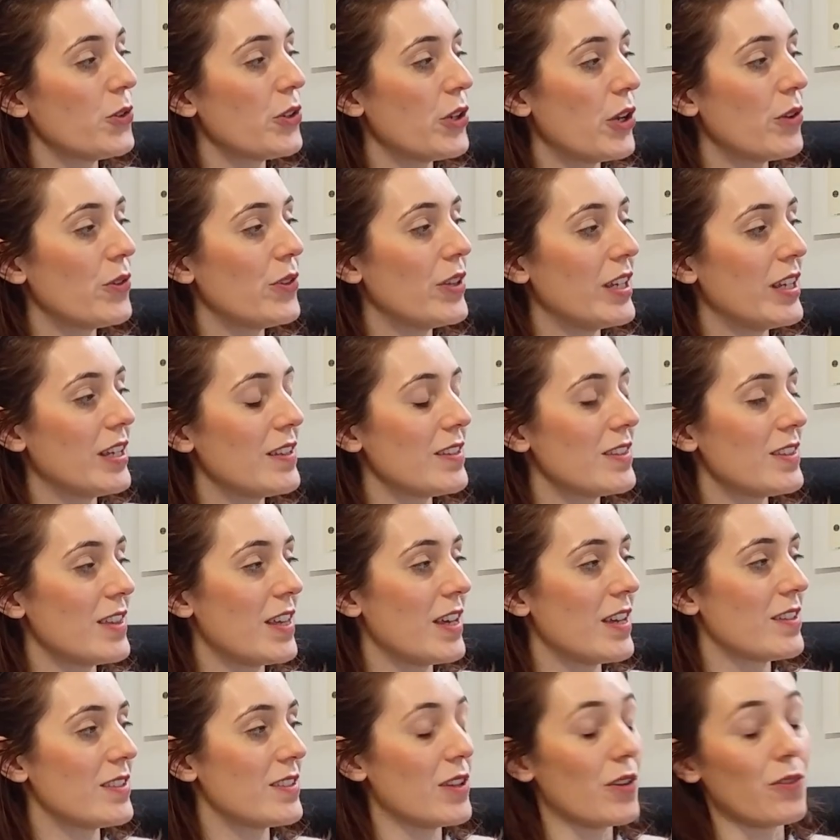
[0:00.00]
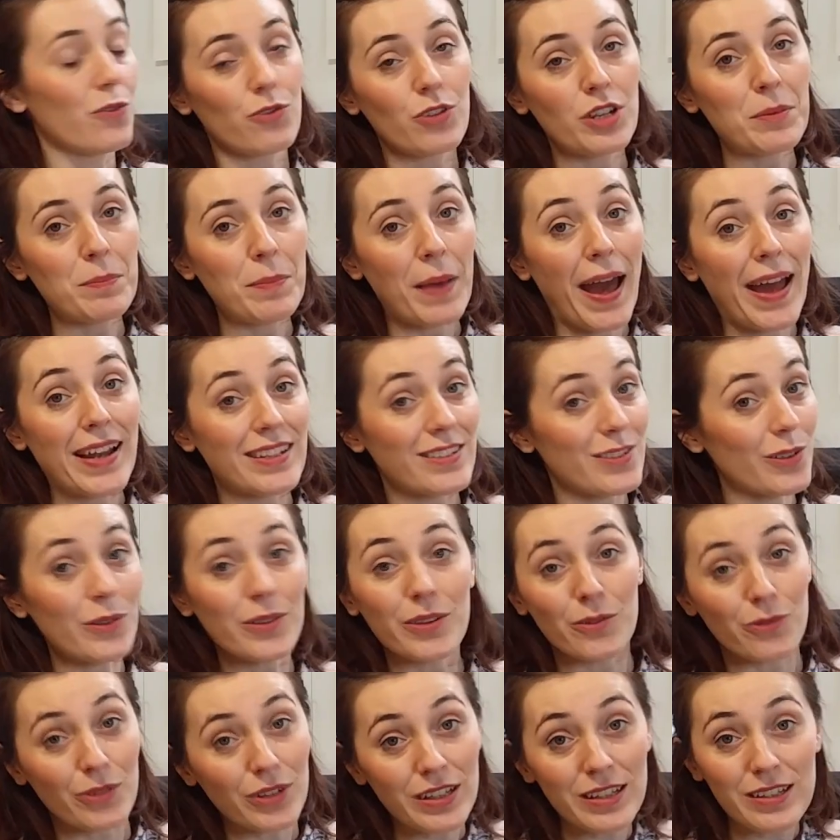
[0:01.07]
only is this a free pattern, it's
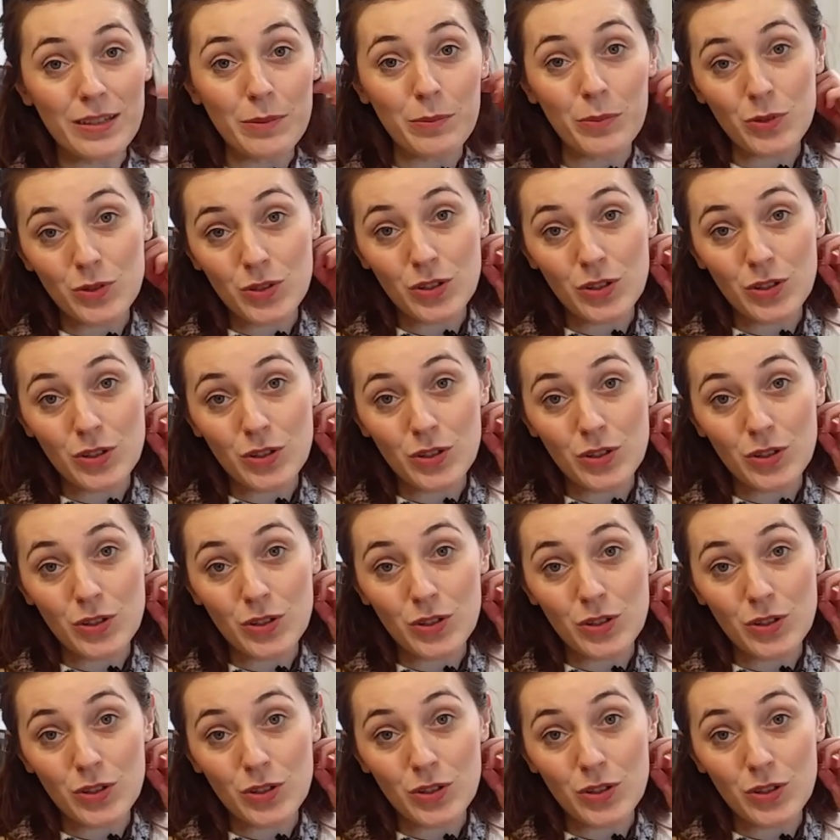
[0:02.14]
also really simple to